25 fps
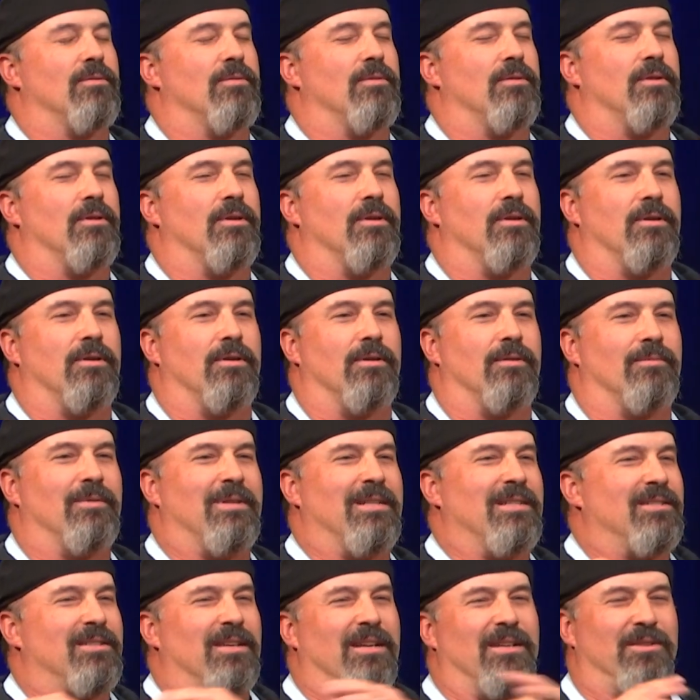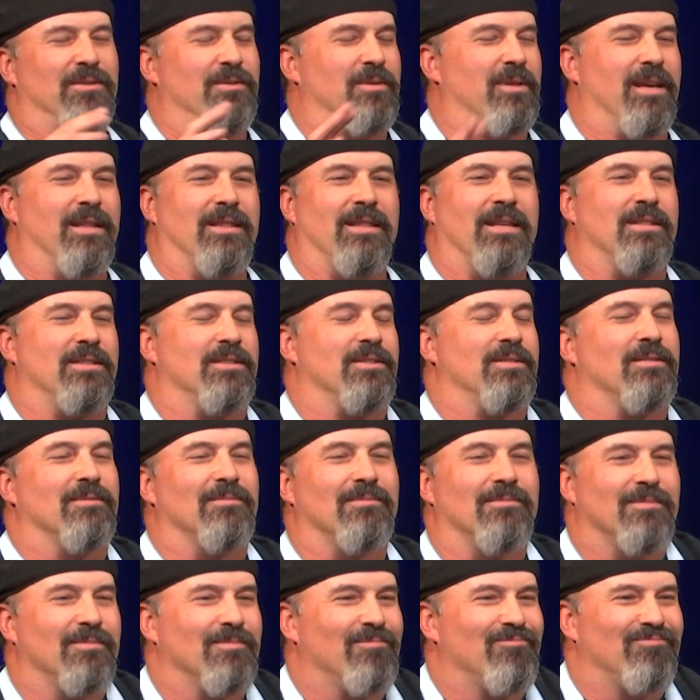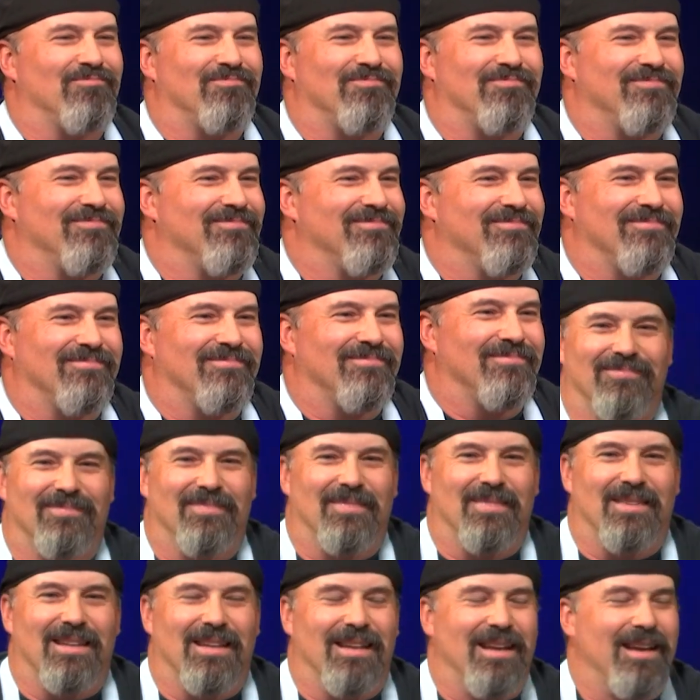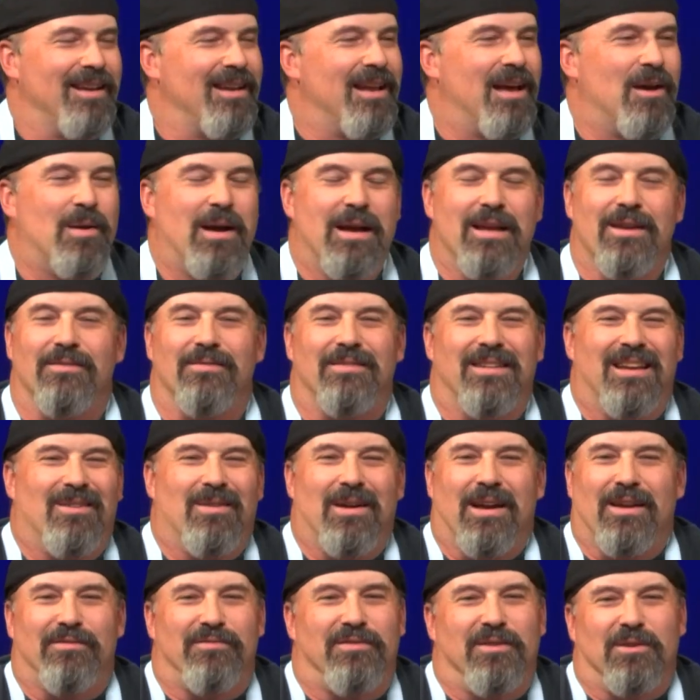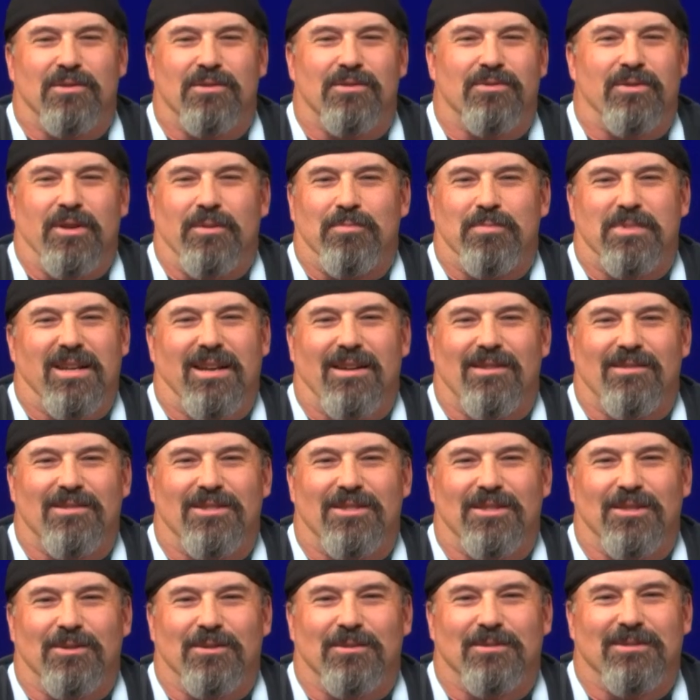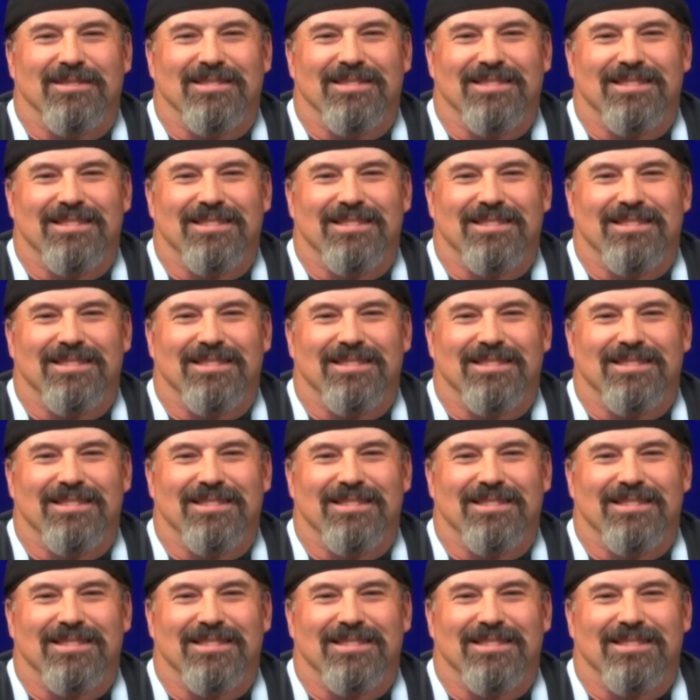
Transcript: let's not do that. Now I feel creeped out too.